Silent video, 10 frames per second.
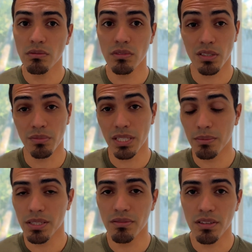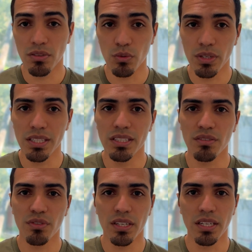sometimes even 3
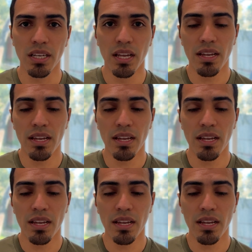different